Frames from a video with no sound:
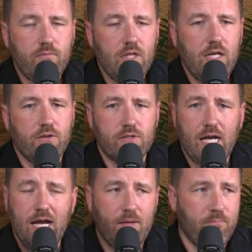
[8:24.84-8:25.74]
And there's a
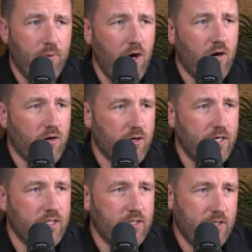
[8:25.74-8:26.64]
high bar,
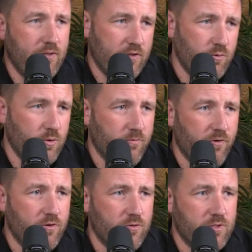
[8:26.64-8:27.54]
and, and that's what you're
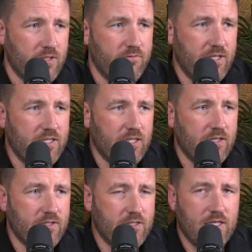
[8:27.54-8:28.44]
referring to is mm-hmm. convicting
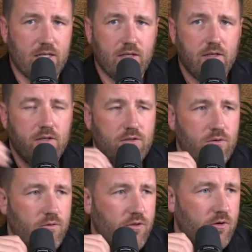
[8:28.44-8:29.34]
in the Senate, right.
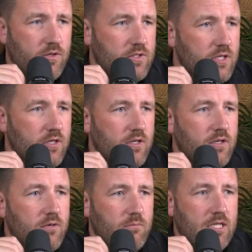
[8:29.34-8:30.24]
two thirds,
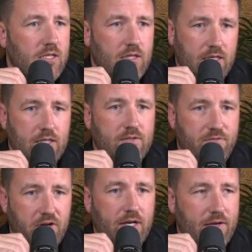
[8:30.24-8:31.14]
meaning like it's
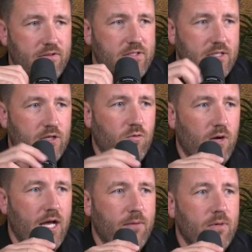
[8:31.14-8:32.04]
very obviously a
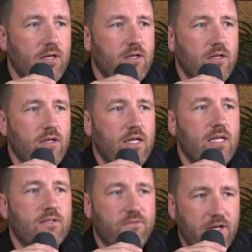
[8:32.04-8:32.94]
crime. Mm-hmm.
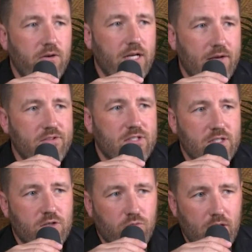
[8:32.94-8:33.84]
It's very obviously
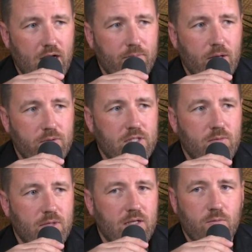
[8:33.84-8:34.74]
a crime that was
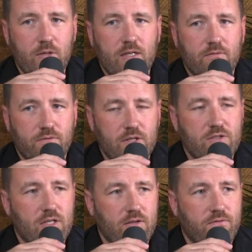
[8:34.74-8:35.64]
committed when he
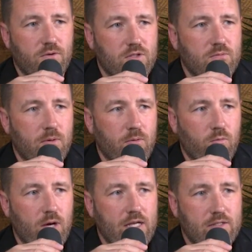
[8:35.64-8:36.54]
infringed on the First Amendment
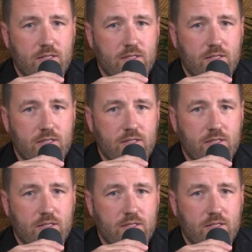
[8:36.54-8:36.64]
rights.